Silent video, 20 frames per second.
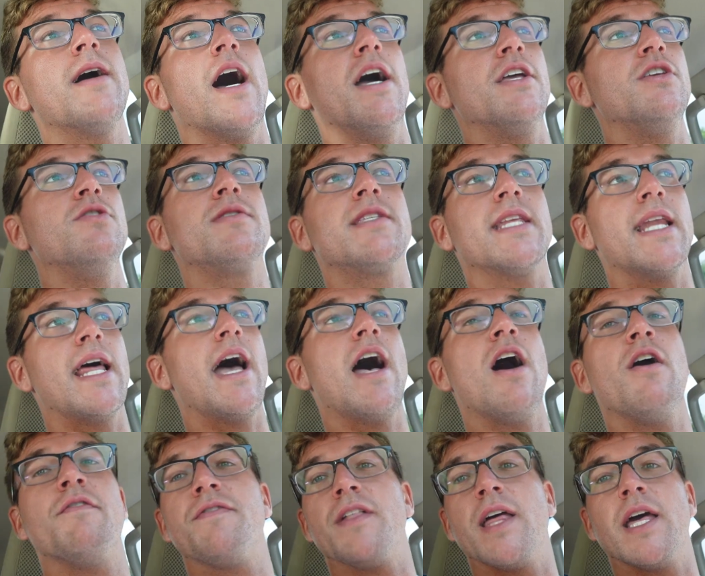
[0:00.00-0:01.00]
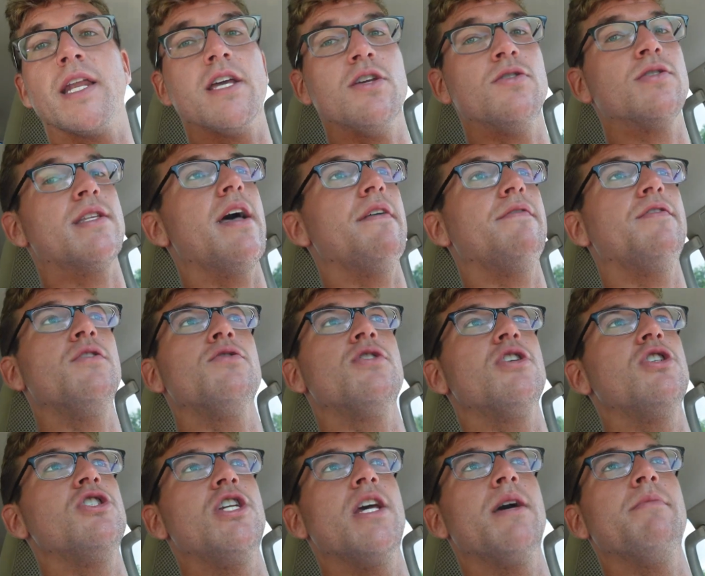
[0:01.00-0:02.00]
I used it at Alphaland, I used it at
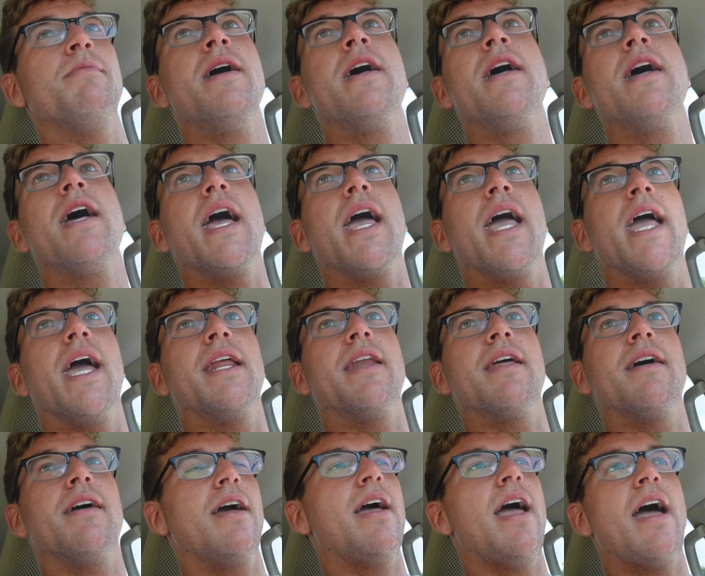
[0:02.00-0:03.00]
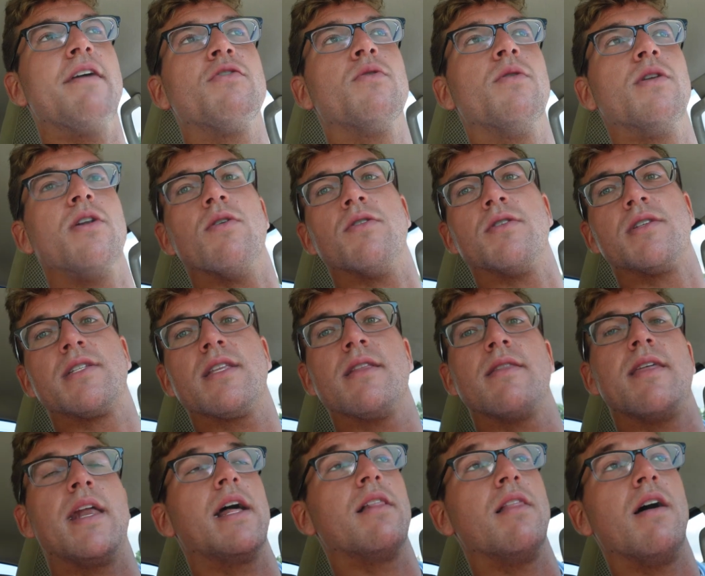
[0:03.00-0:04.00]
Fusion Gym, and everyone knows
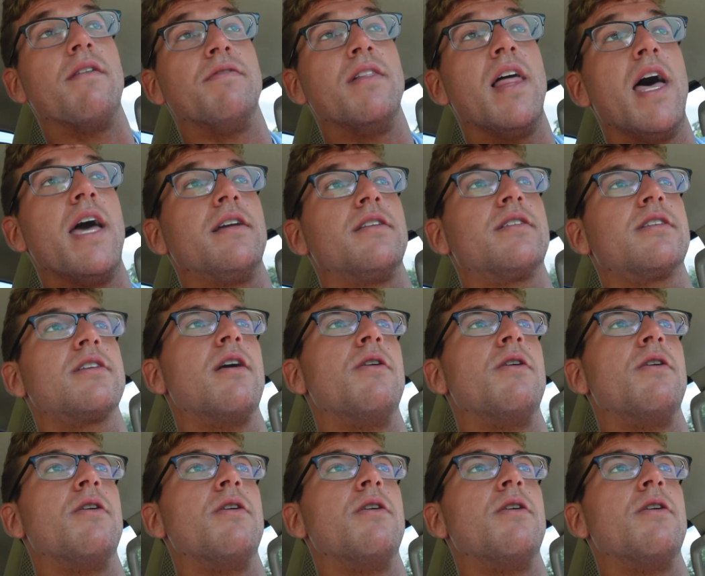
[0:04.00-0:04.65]
that I love legs.